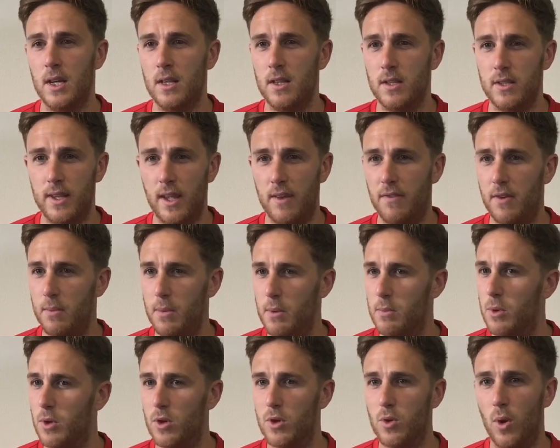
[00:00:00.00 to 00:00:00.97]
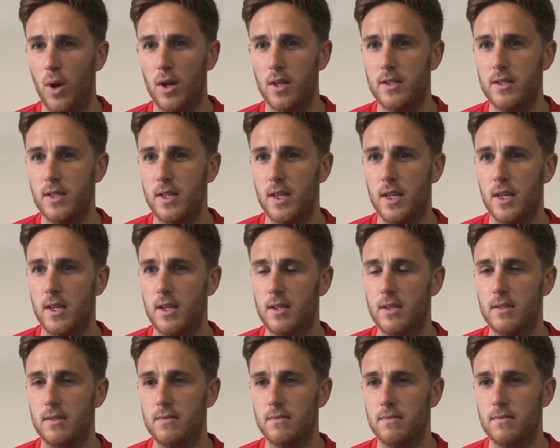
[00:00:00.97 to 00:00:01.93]
there'll definitely be more quality,
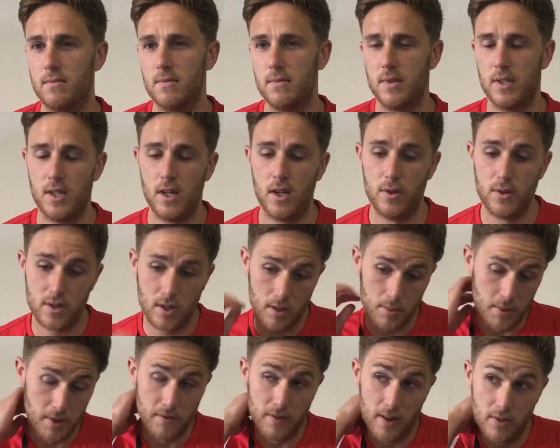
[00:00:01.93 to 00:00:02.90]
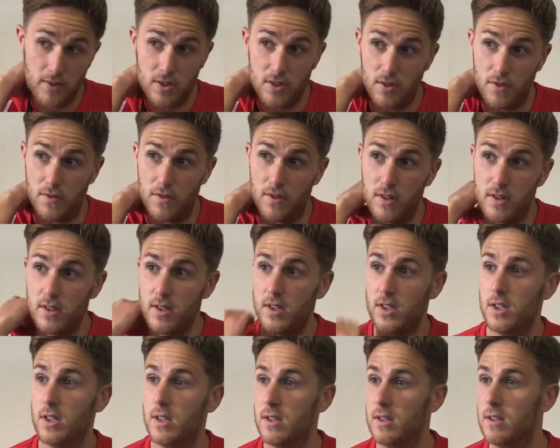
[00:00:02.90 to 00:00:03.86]
and you know, it's going to be very tough for us
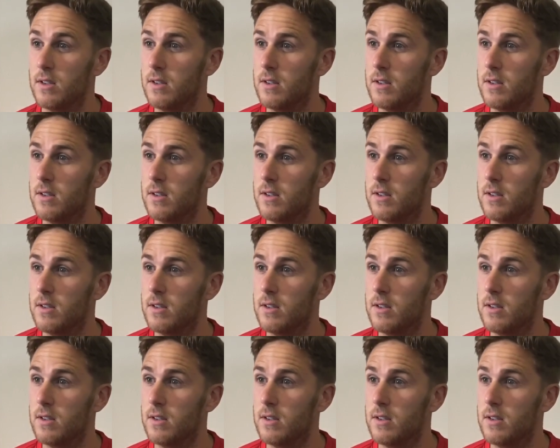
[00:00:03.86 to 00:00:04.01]
this year.